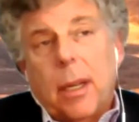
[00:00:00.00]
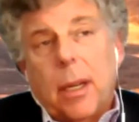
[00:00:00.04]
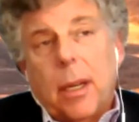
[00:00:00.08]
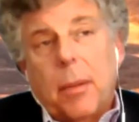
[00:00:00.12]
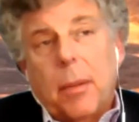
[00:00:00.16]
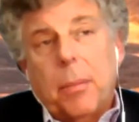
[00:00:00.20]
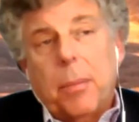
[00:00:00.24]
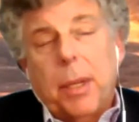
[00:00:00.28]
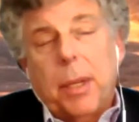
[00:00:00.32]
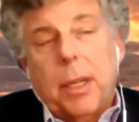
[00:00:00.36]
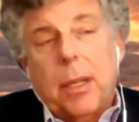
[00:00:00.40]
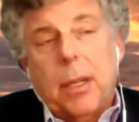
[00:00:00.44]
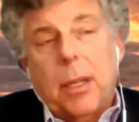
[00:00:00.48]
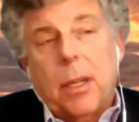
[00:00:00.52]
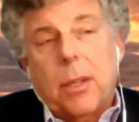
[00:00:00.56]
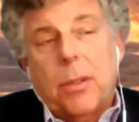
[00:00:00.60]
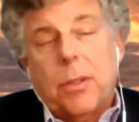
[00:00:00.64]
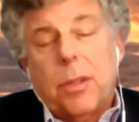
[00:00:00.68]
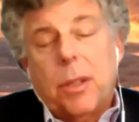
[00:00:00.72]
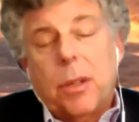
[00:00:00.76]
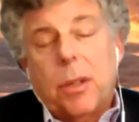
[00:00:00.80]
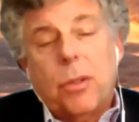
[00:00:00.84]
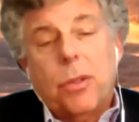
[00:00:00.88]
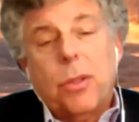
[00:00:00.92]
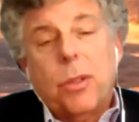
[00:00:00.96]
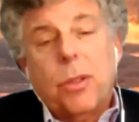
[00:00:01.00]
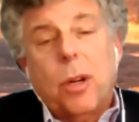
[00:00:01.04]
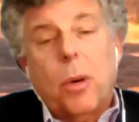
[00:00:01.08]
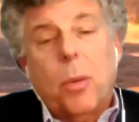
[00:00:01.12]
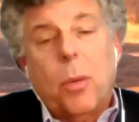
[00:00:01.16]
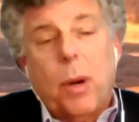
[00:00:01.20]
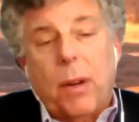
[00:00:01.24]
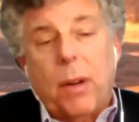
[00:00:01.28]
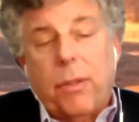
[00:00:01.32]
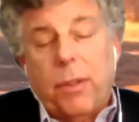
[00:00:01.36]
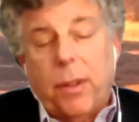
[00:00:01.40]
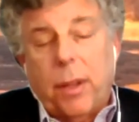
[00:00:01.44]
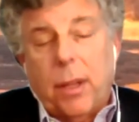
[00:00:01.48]
because there's no
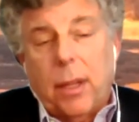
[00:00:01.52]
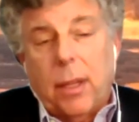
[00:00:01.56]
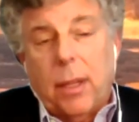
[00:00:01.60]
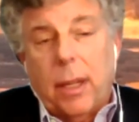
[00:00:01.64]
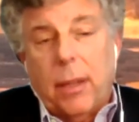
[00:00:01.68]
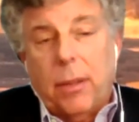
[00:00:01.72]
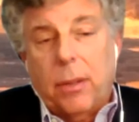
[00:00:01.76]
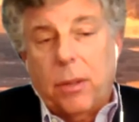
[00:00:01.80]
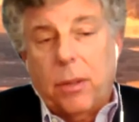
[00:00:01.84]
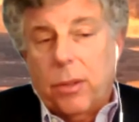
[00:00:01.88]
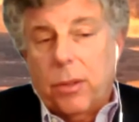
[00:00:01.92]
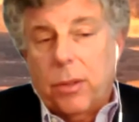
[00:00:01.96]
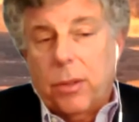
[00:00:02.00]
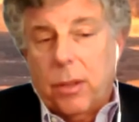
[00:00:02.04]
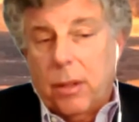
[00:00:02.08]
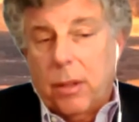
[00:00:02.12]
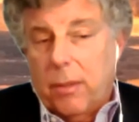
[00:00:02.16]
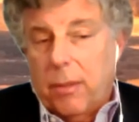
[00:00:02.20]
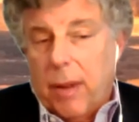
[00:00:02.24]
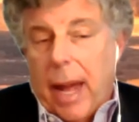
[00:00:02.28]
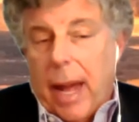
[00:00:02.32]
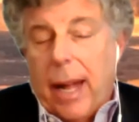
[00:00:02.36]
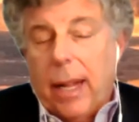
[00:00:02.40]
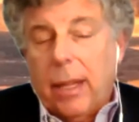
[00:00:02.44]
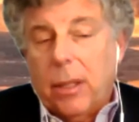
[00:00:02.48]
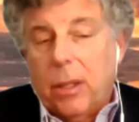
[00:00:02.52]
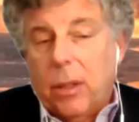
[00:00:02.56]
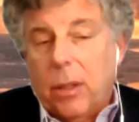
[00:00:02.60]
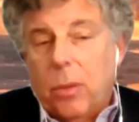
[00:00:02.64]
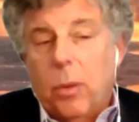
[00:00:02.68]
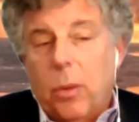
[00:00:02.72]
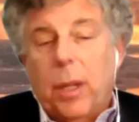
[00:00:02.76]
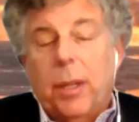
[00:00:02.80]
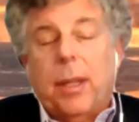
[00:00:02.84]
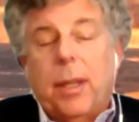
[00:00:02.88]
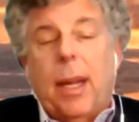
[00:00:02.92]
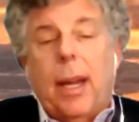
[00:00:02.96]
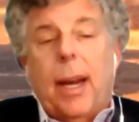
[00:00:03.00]
way for the lenders to value
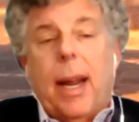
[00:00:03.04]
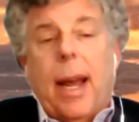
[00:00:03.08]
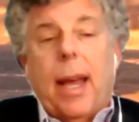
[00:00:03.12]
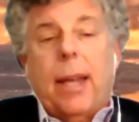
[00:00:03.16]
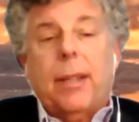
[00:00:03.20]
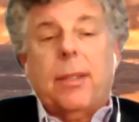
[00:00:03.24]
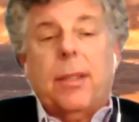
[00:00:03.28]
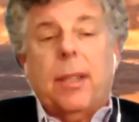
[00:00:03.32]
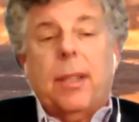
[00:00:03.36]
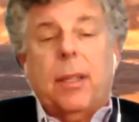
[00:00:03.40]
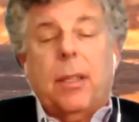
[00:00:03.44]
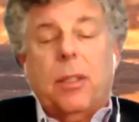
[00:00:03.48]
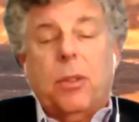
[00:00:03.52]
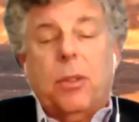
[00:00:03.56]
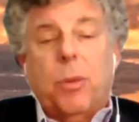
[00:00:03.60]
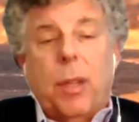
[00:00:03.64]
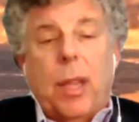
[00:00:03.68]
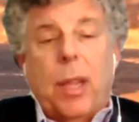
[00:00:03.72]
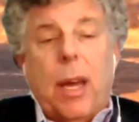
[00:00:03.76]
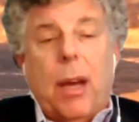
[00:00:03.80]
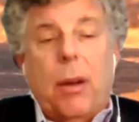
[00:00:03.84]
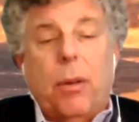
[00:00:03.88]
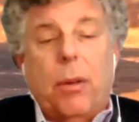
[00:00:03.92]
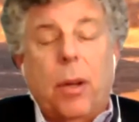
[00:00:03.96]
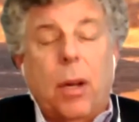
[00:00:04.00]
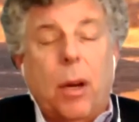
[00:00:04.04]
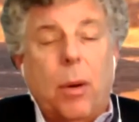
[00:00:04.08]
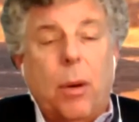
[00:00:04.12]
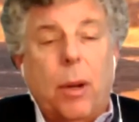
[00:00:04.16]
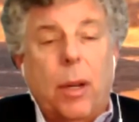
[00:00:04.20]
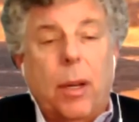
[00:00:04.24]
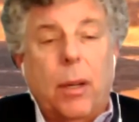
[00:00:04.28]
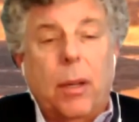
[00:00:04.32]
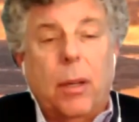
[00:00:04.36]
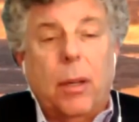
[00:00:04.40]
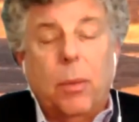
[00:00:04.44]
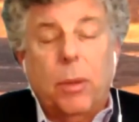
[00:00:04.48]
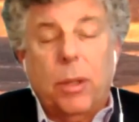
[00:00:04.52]
what that asset is without
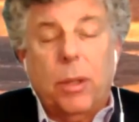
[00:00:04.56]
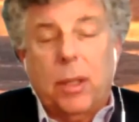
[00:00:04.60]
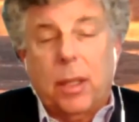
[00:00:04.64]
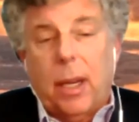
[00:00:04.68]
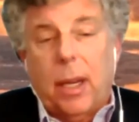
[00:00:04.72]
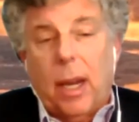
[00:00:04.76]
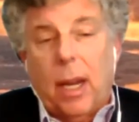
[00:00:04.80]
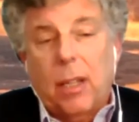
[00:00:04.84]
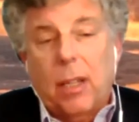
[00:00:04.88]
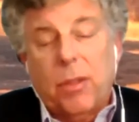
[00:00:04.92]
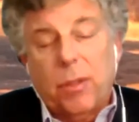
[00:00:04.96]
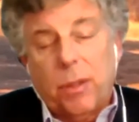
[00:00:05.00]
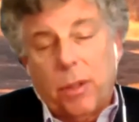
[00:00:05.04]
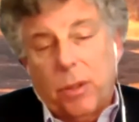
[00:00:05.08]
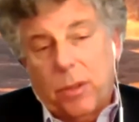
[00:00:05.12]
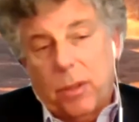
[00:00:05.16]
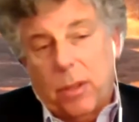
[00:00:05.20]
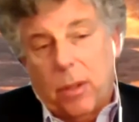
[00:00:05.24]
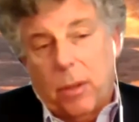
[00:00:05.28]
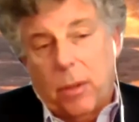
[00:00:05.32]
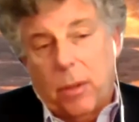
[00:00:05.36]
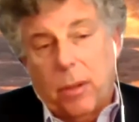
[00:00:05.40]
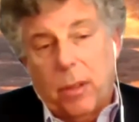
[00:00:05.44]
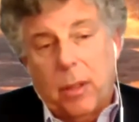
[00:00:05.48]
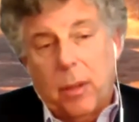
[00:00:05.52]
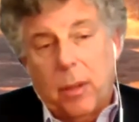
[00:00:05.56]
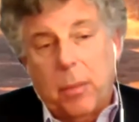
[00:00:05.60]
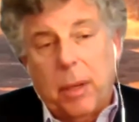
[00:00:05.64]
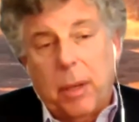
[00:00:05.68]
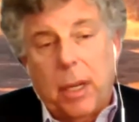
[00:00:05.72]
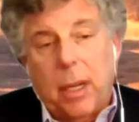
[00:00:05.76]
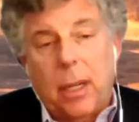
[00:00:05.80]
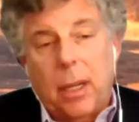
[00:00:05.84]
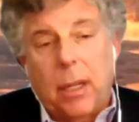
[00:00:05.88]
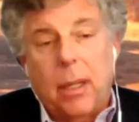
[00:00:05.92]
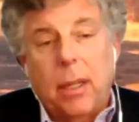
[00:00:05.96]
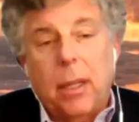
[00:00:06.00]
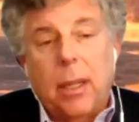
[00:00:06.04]
knowing what the cash flow is going to
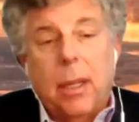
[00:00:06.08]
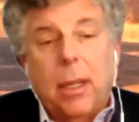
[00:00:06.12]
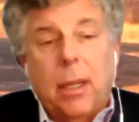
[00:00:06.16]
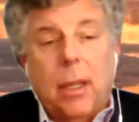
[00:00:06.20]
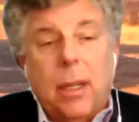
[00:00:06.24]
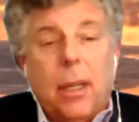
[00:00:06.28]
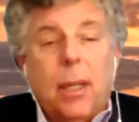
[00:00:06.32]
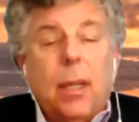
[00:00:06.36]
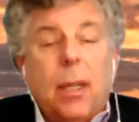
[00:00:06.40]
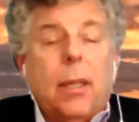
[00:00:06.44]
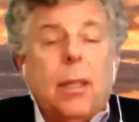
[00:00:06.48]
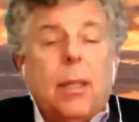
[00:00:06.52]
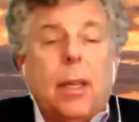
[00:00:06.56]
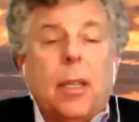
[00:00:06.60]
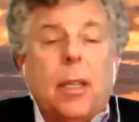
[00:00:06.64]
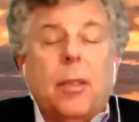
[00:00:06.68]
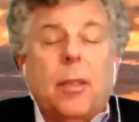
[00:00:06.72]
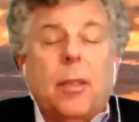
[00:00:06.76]
be next